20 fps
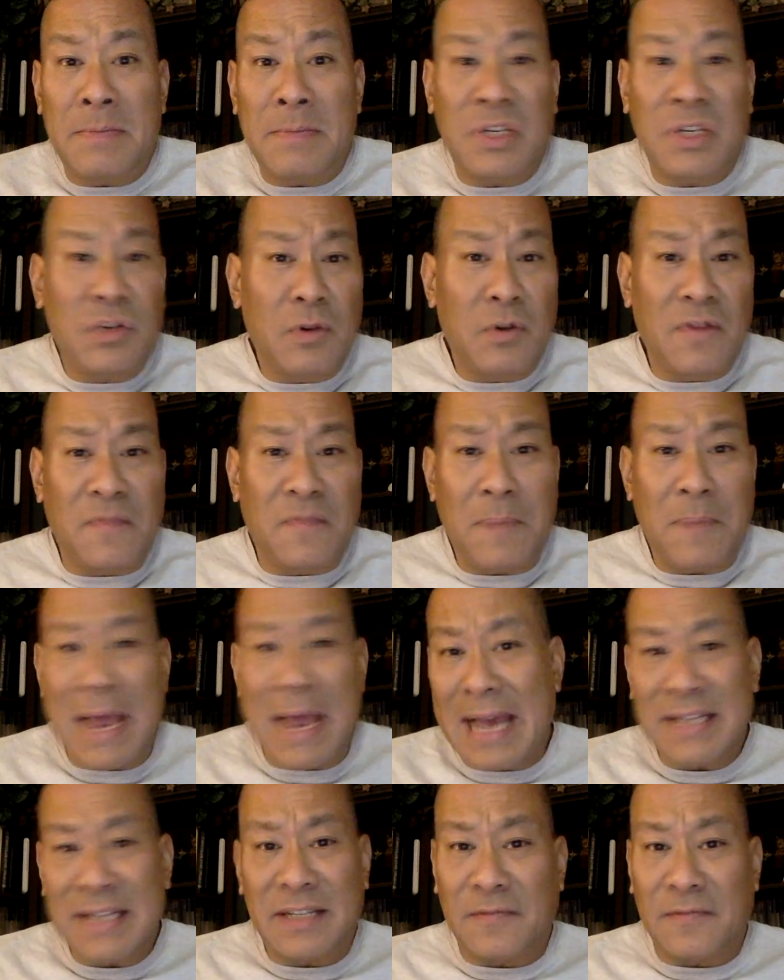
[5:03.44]
sort of
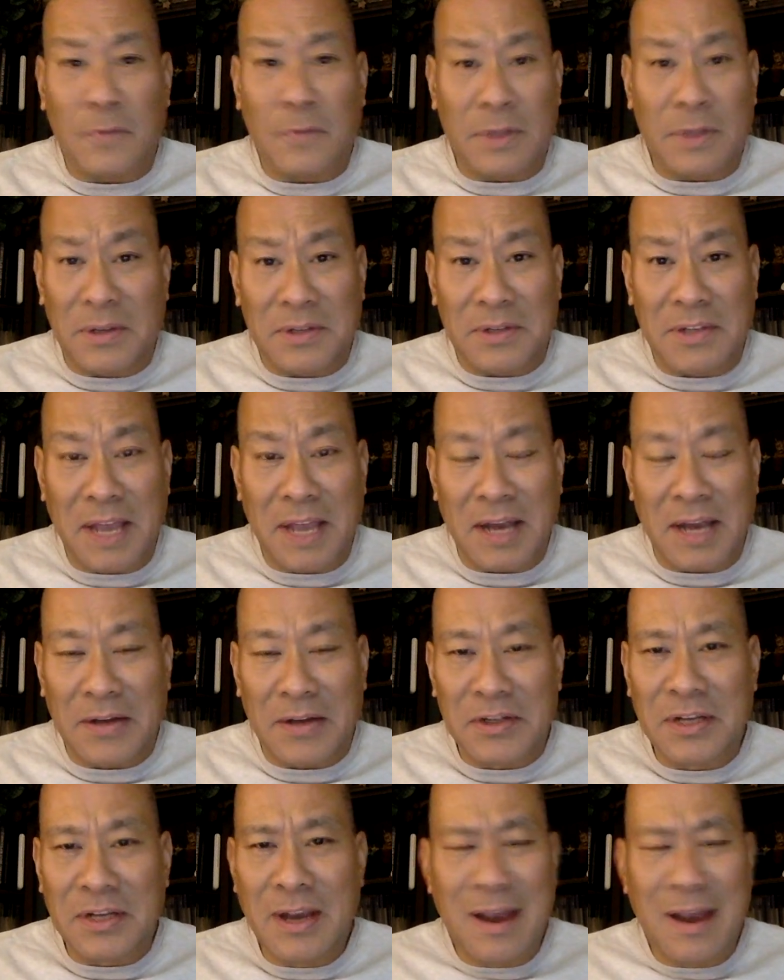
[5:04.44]
passive with those
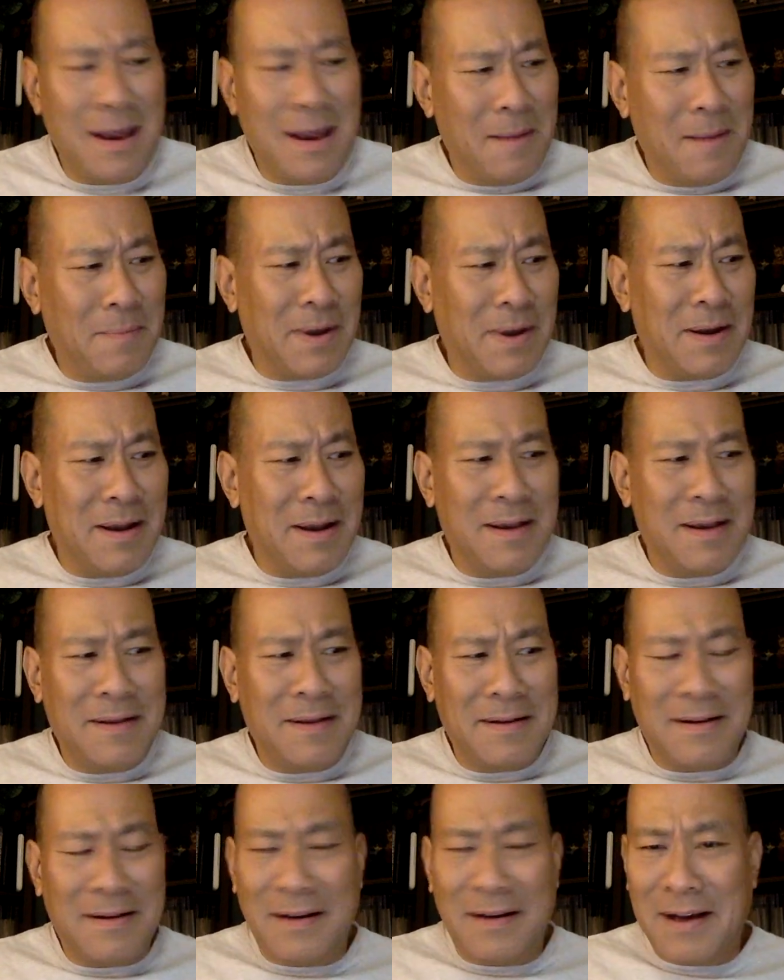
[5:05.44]
titles, but
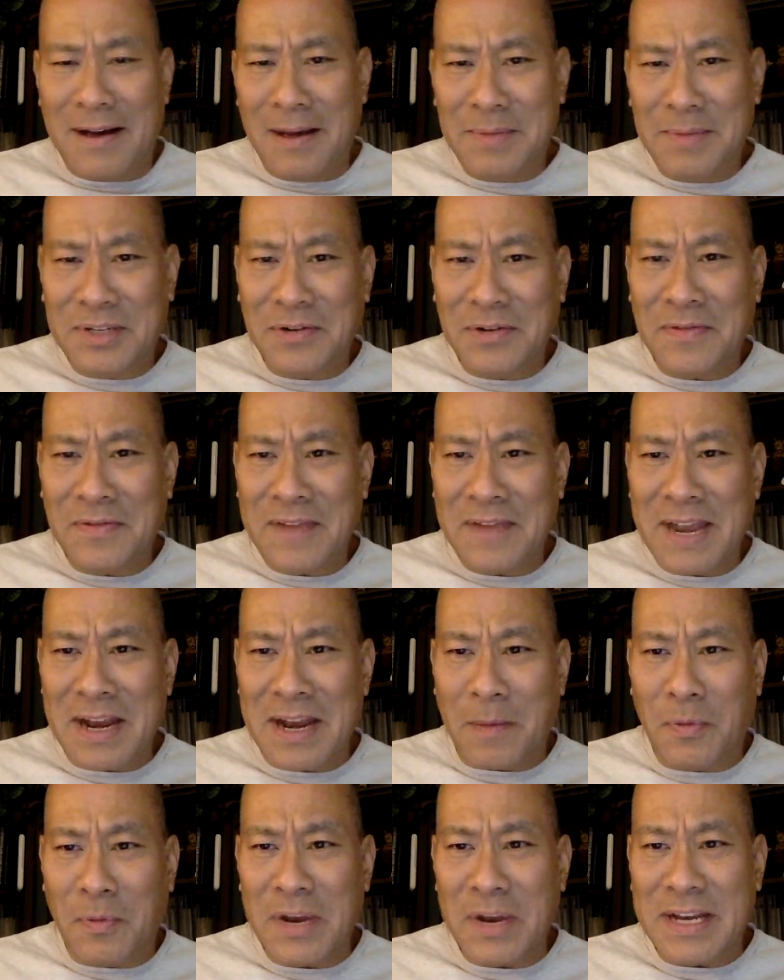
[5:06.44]
I'm sort of getting a
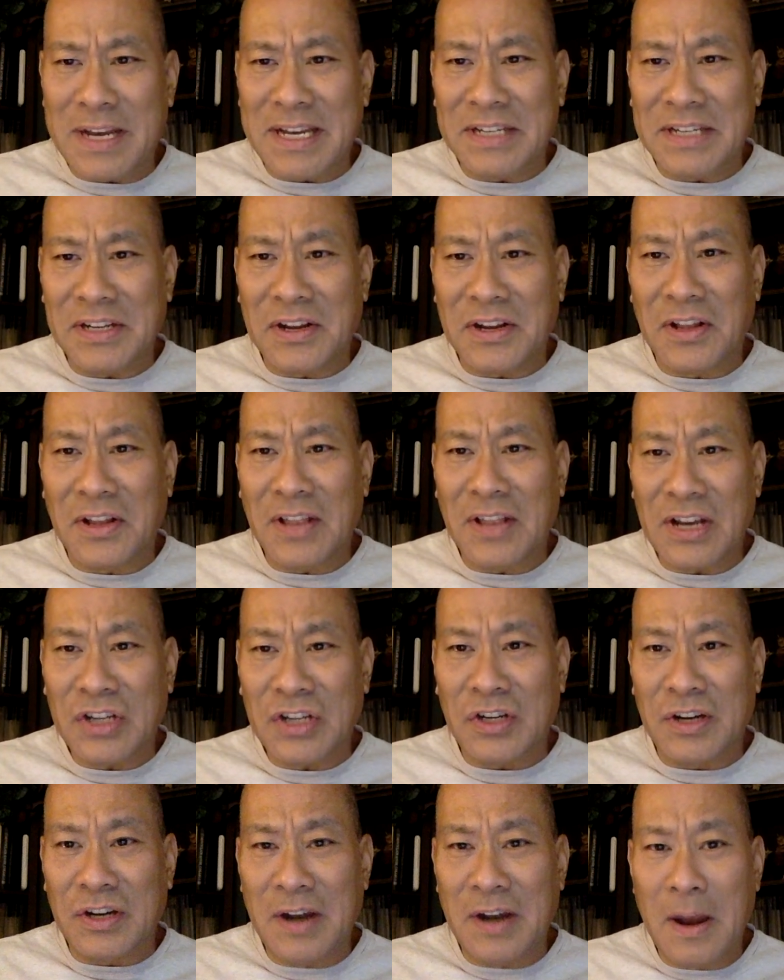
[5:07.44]
pretty decent
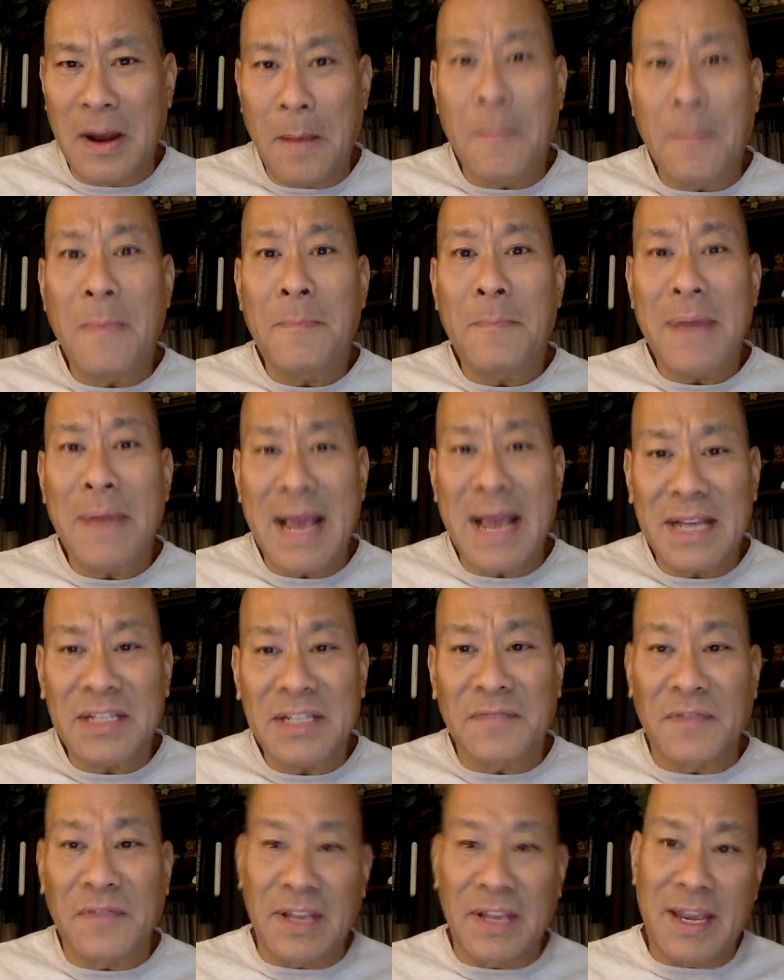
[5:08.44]
collection
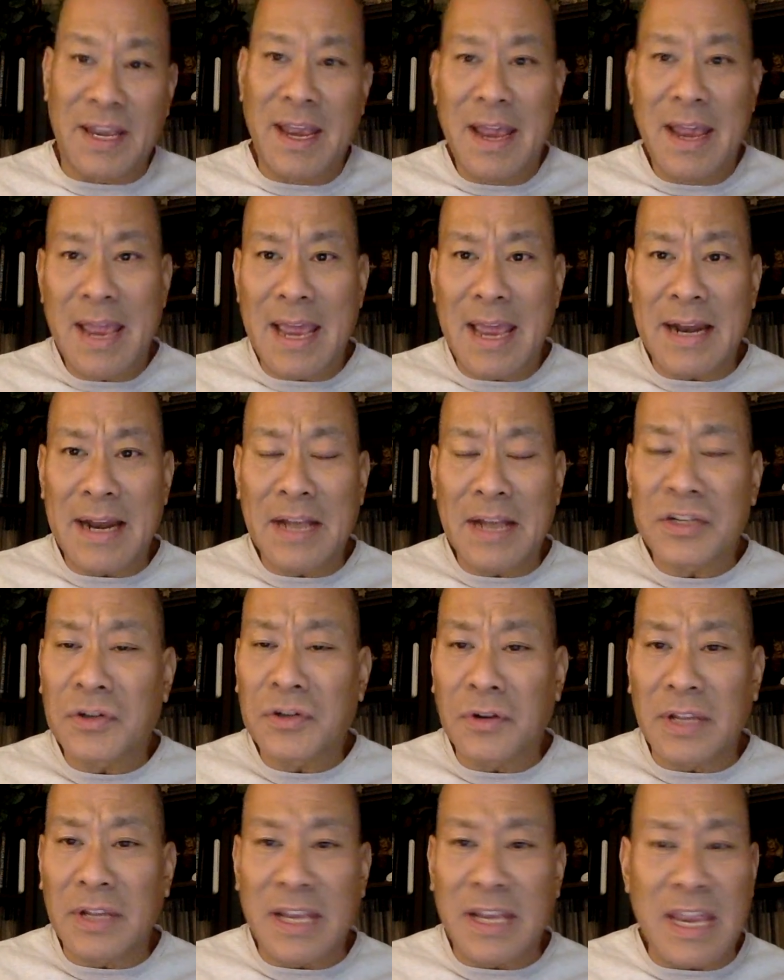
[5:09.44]
passively, and I'll
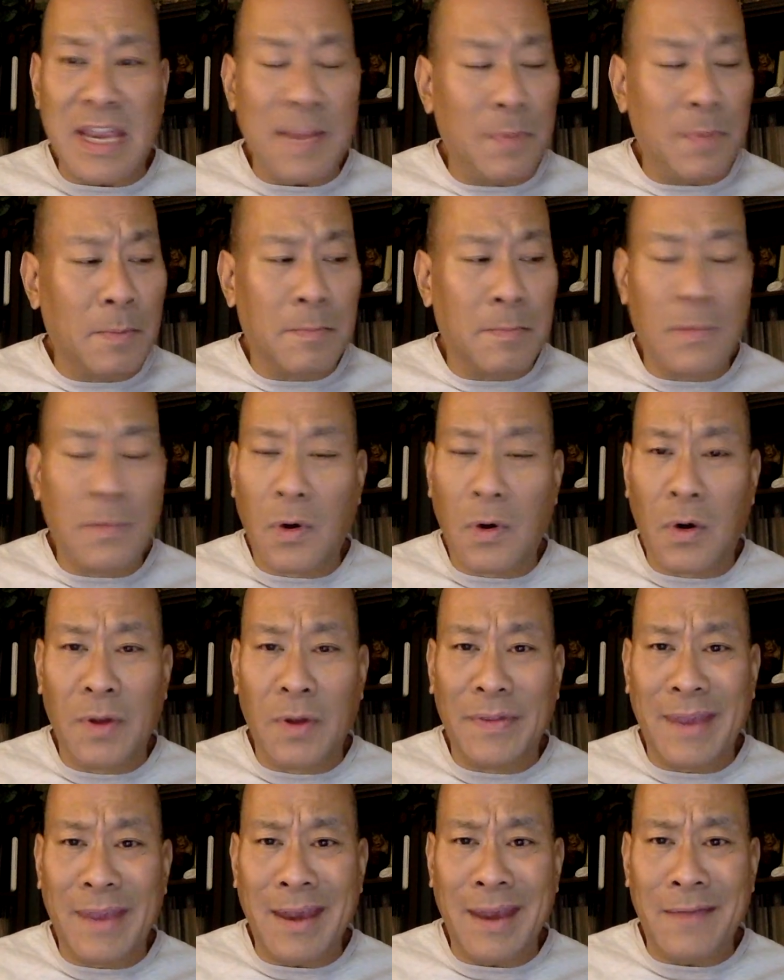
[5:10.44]
certainly keep them all
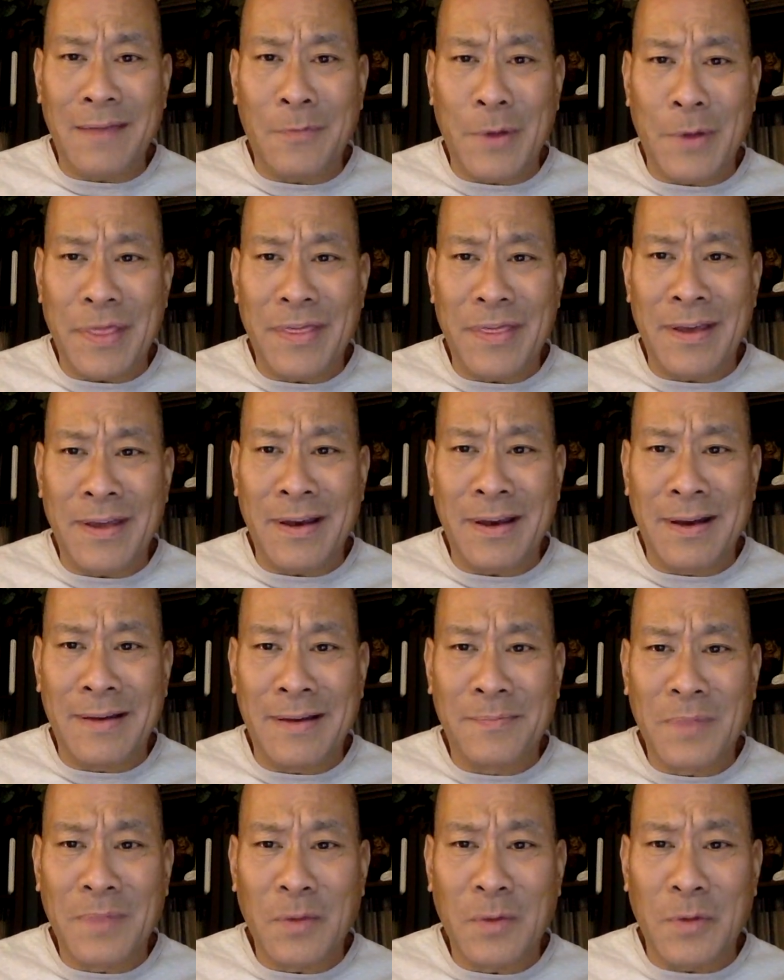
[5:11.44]
day with
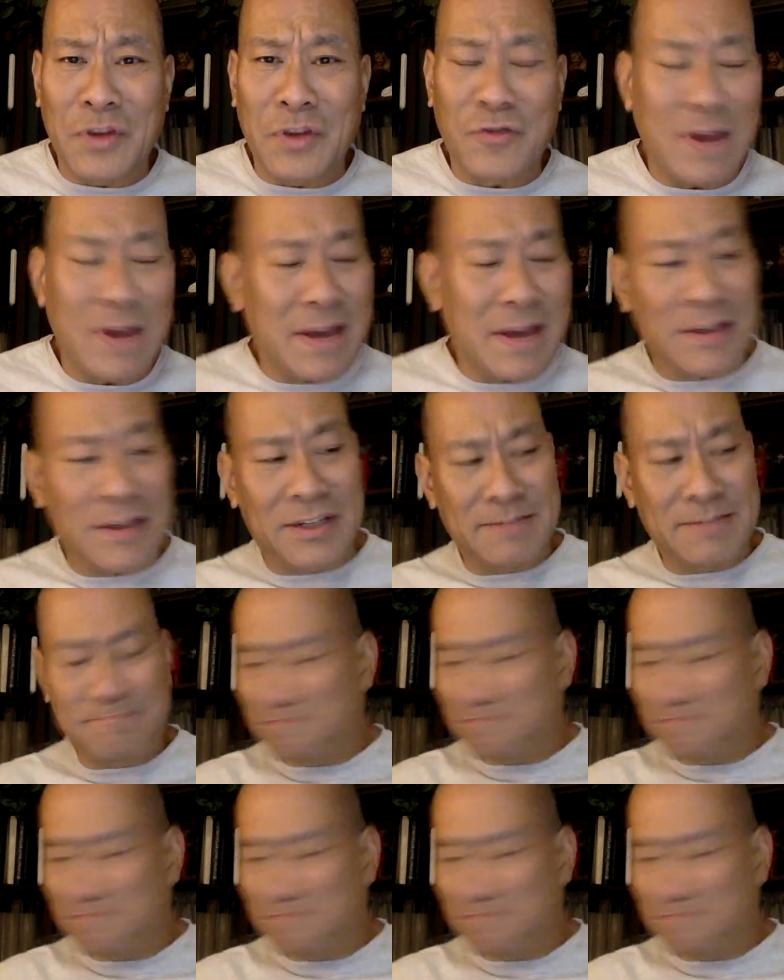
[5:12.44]
trades.